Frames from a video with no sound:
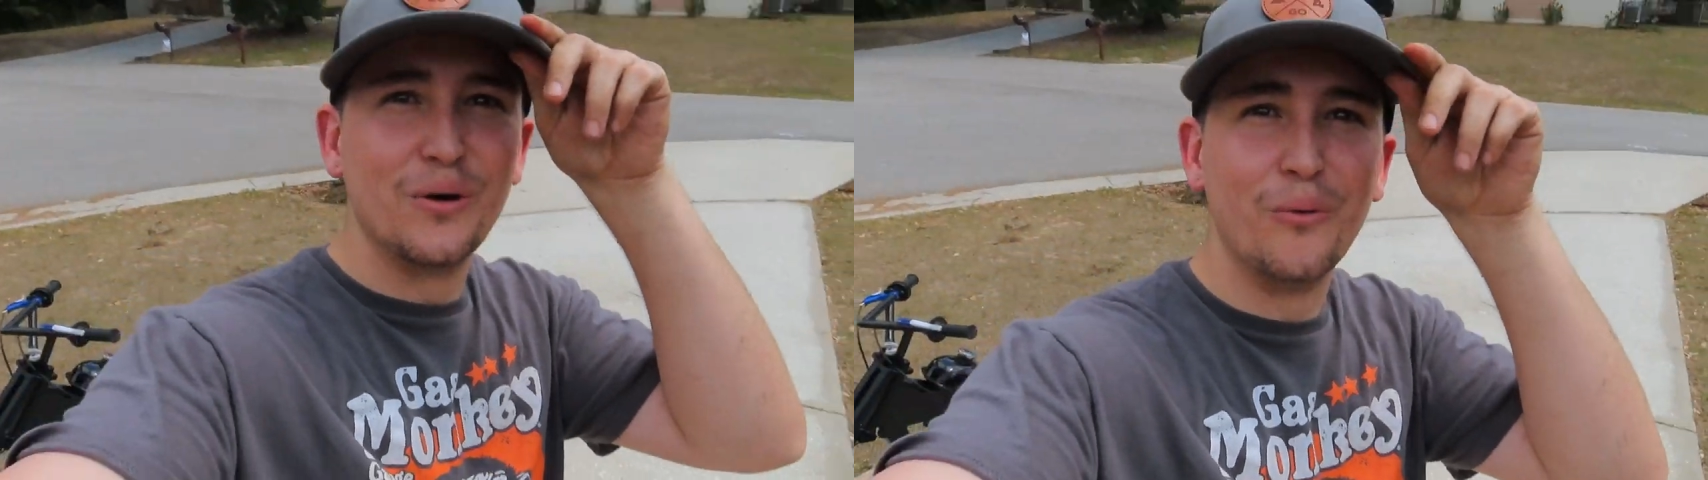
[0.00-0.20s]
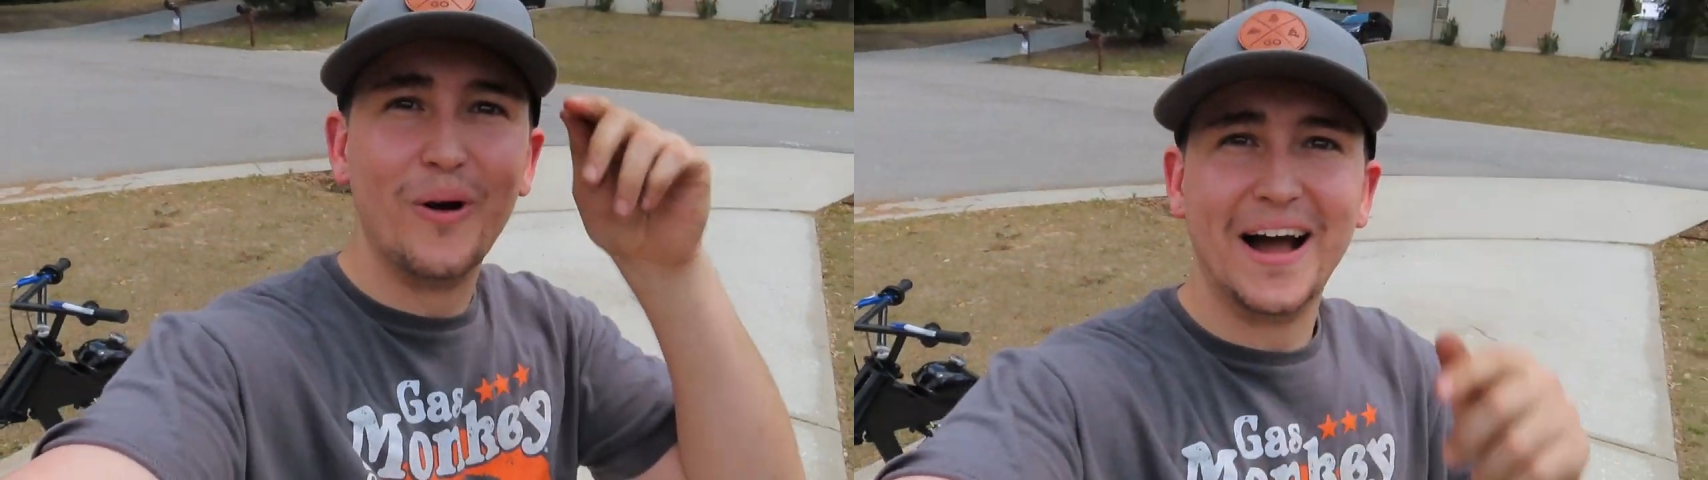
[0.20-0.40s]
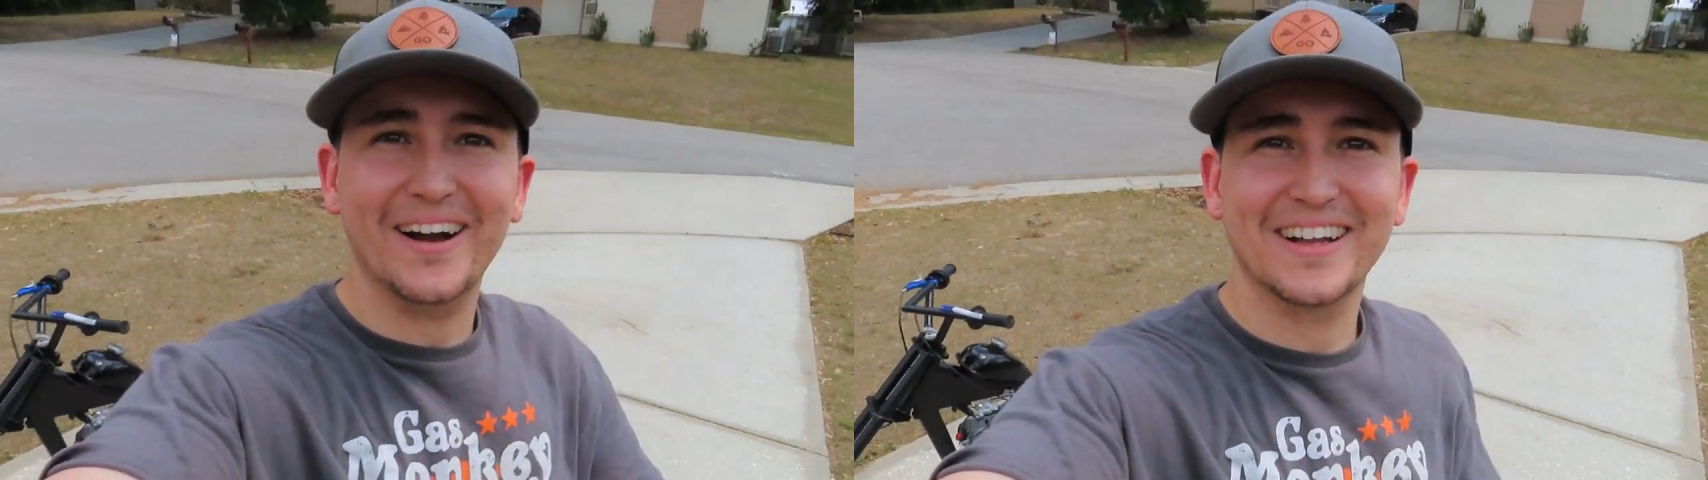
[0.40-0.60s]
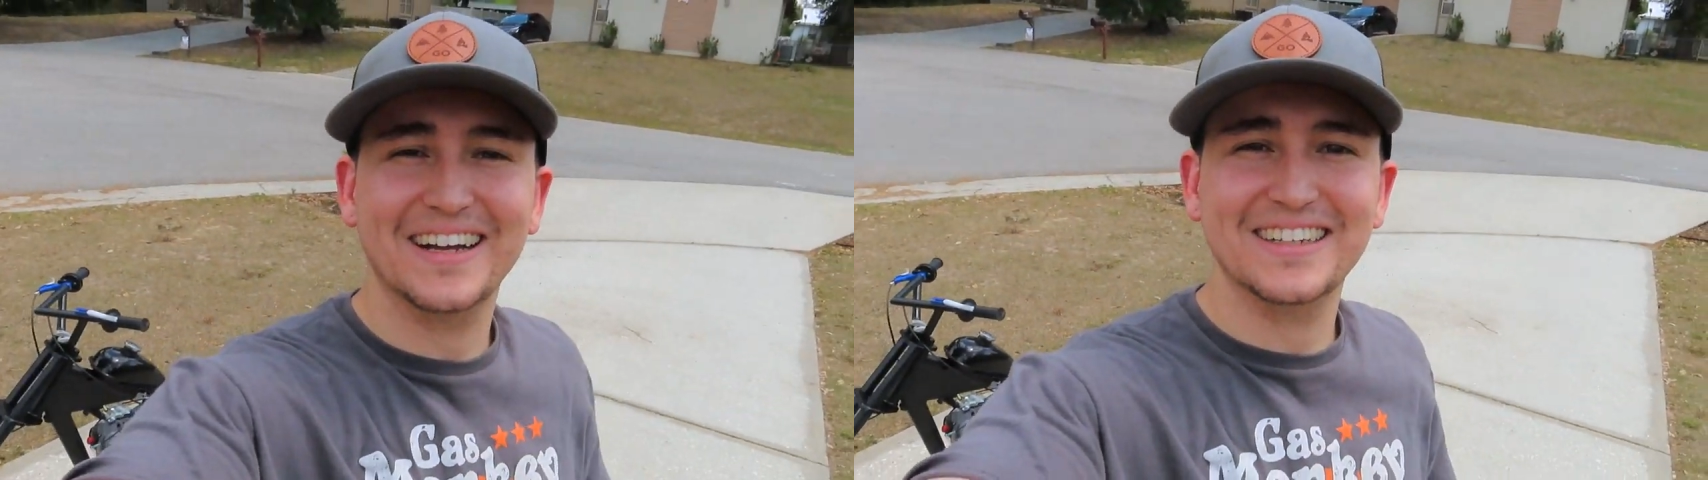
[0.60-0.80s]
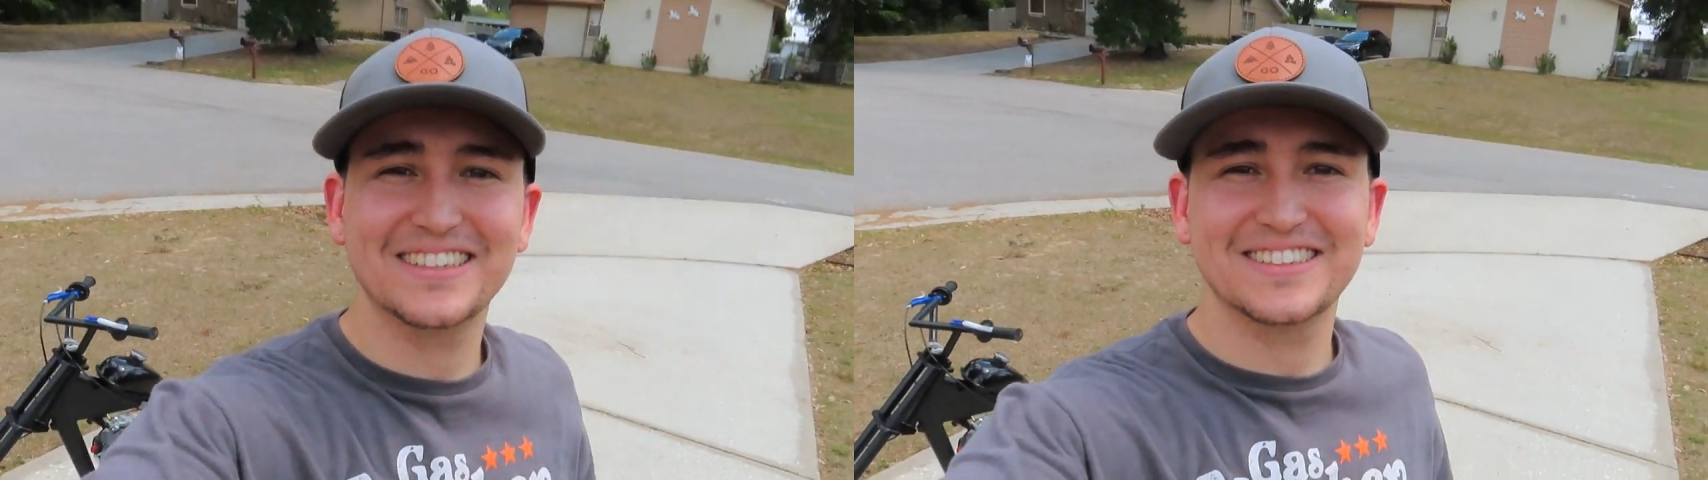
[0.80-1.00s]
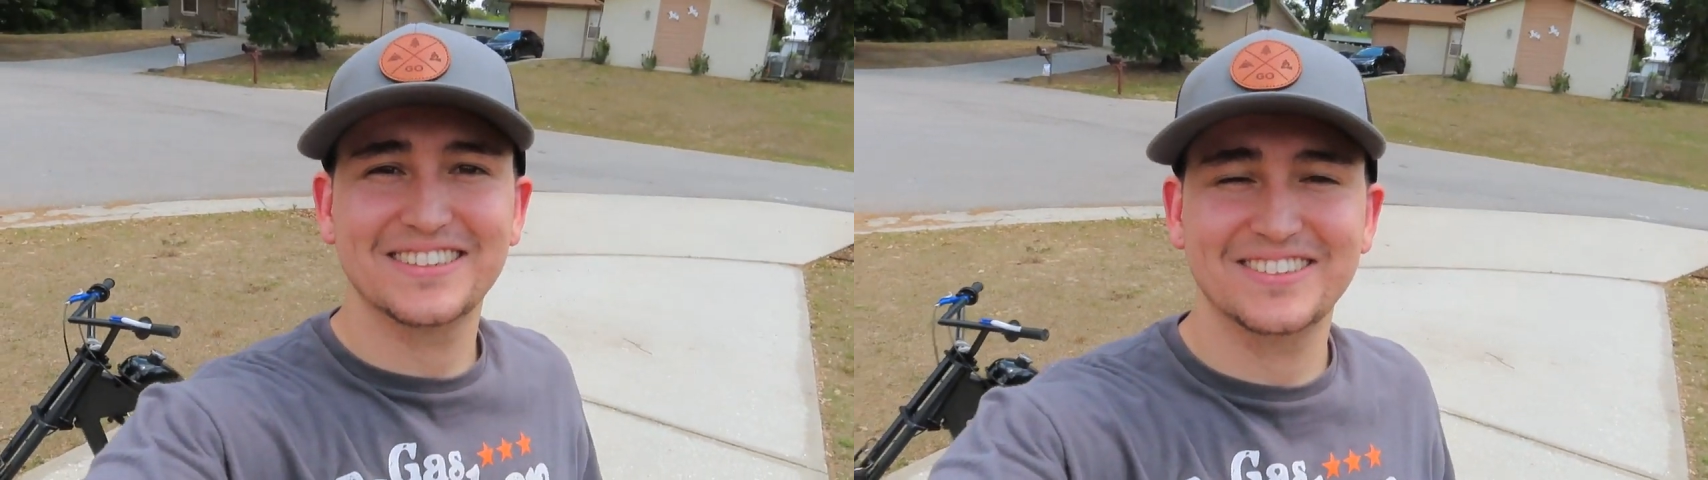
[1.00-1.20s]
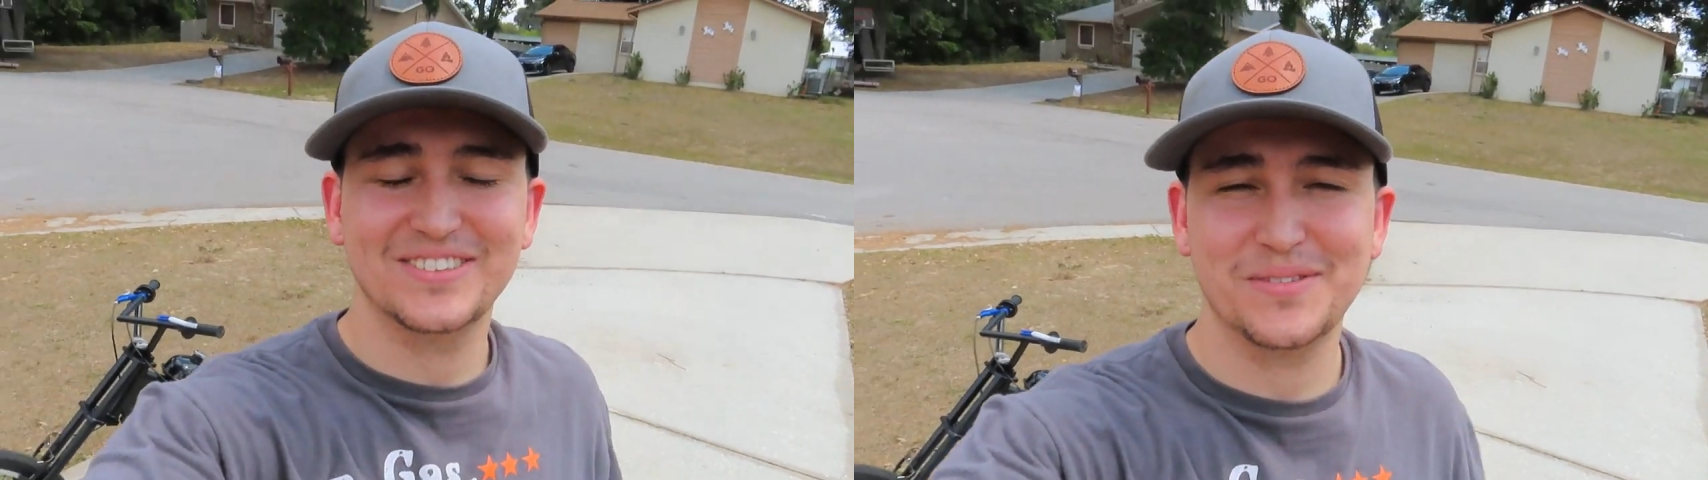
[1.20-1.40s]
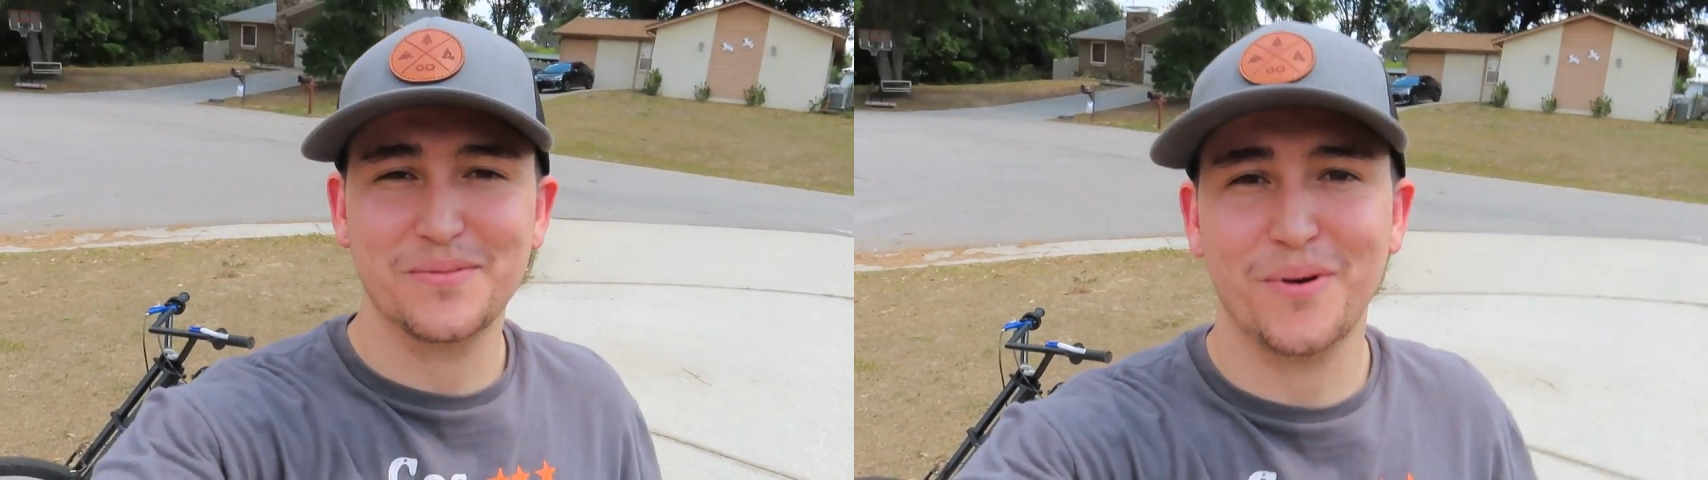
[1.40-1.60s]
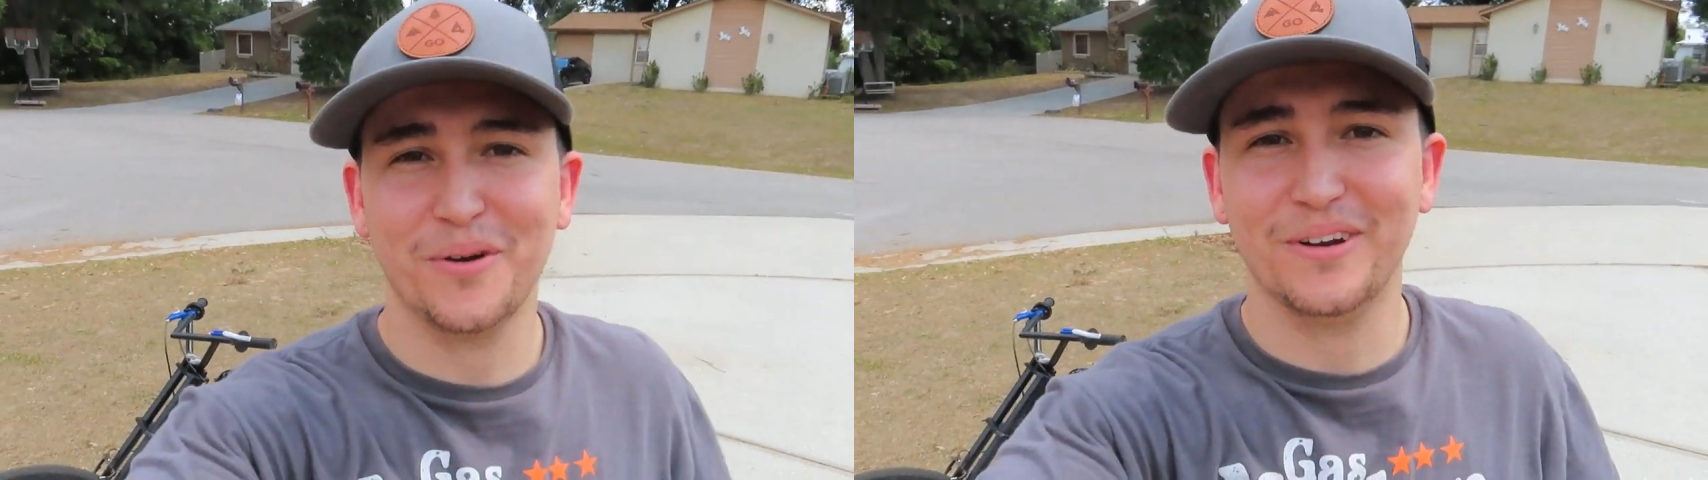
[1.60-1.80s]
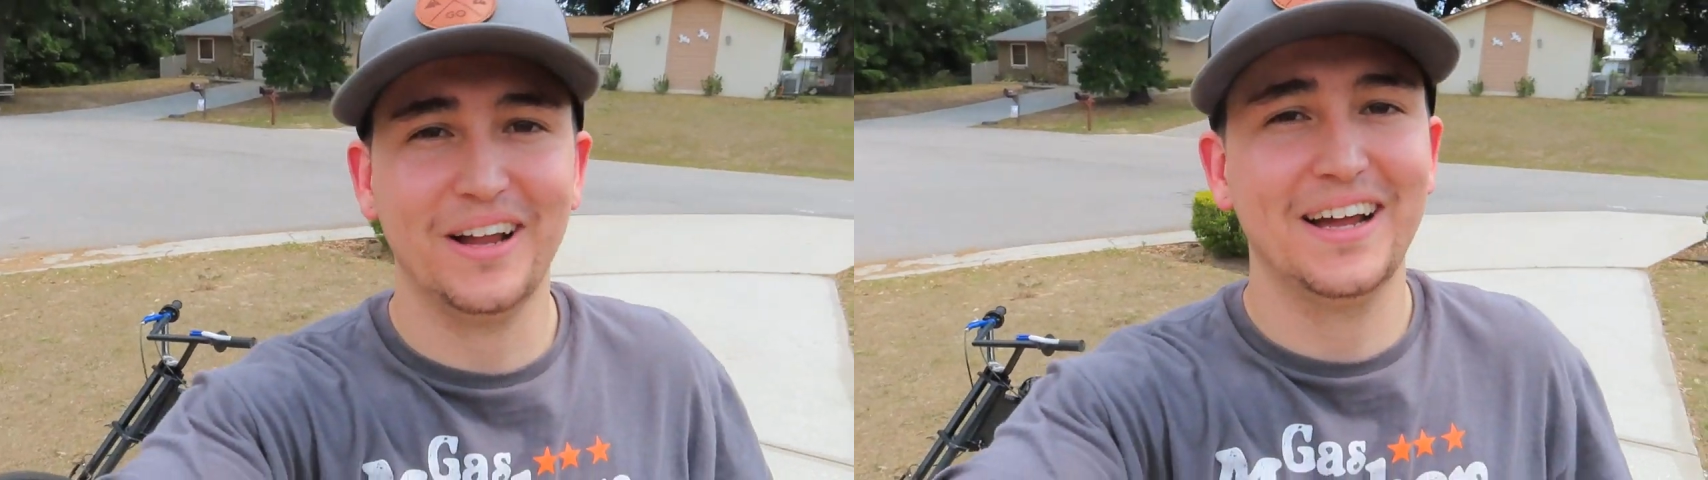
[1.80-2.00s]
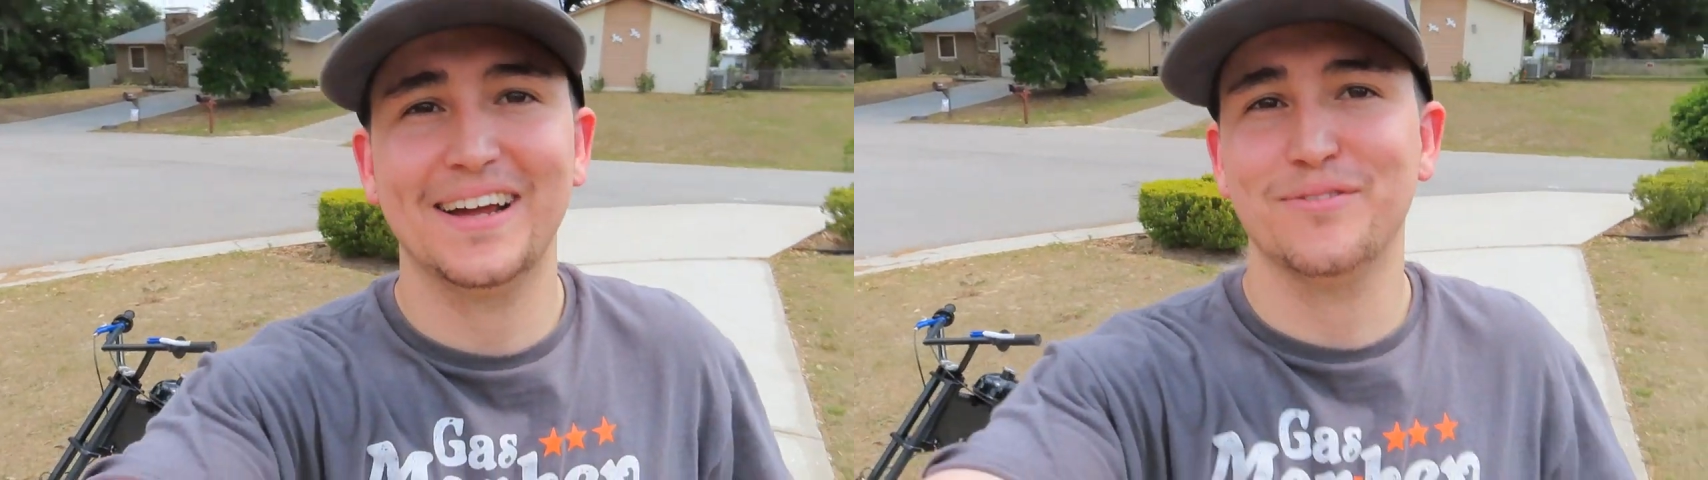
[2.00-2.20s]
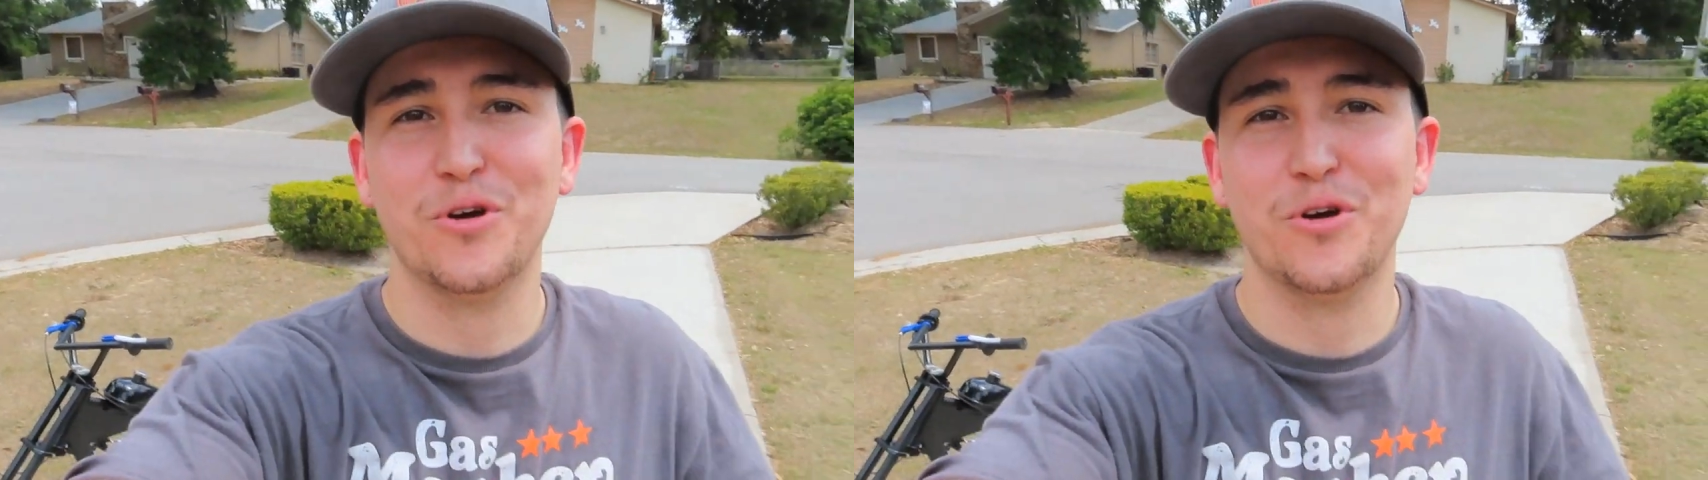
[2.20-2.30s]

Wow guys, my, I have